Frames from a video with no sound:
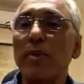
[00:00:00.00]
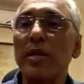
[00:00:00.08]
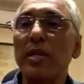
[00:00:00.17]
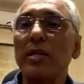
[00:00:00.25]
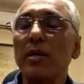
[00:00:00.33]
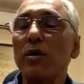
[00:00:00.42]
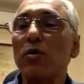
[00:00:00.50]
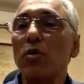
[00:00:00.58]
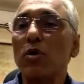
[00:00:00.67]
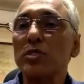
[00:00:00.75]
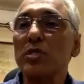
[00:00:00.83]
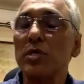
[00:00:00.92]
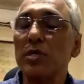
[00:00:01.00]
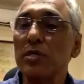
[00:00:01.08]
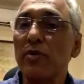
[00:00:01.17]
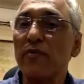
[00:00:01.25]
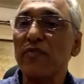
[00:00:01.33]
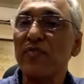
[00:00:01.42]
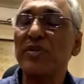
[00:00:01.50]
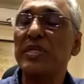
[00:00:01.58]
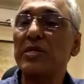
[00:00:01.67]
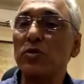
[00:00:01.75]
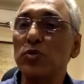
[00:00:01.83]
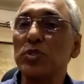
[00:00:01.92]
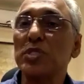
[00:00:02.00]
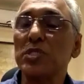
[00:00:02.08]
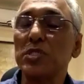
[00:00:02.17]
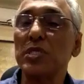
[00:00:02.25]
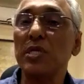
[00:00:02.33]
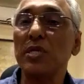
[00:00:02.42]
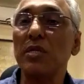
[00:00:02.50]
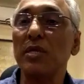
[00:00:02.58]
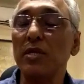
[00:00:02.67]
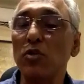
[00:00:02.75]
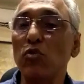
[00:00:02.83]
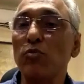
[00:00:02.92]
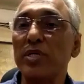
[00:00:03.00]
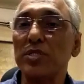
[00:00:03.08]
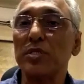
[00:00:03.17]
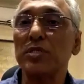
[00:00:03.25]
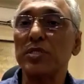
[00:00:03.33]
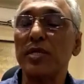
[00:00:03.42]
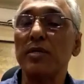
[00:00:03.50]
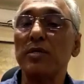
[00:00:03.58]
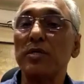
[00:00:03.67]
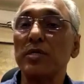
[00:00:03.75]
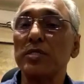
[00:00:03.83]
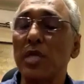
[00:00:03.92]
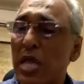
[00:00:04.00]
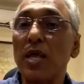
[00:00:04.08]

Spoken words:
money across 15 to 16 incubation centers.